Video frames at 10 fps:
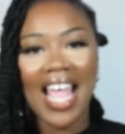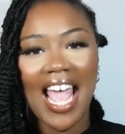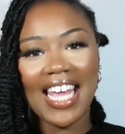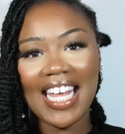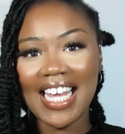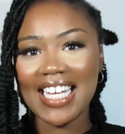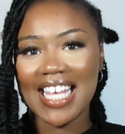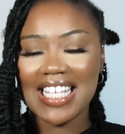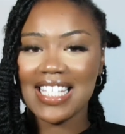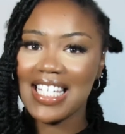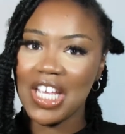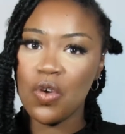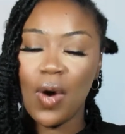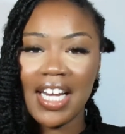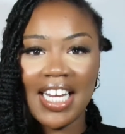Hey there, it's the
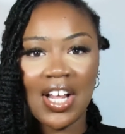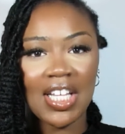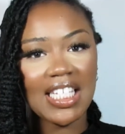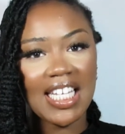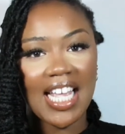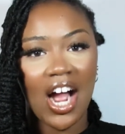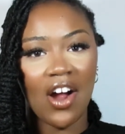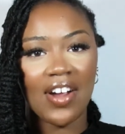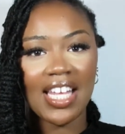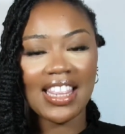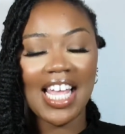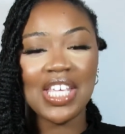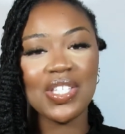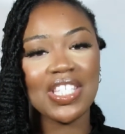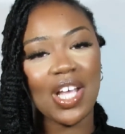one and only Tiari.
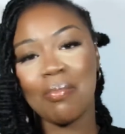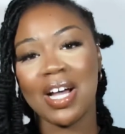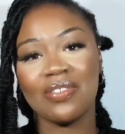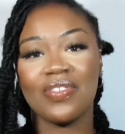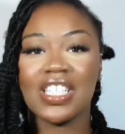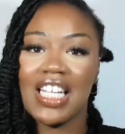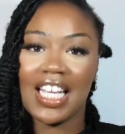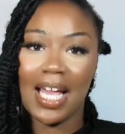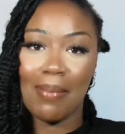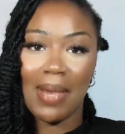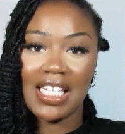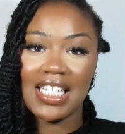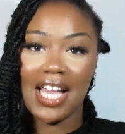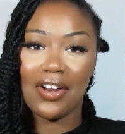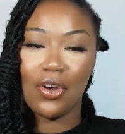Thank you so much for checking out my
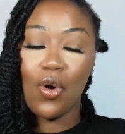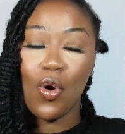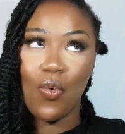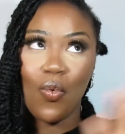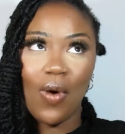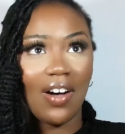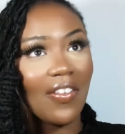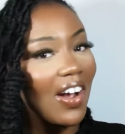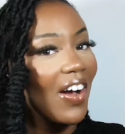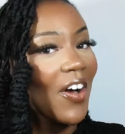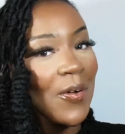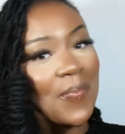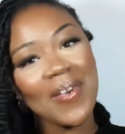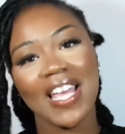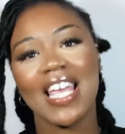channel. Welcome.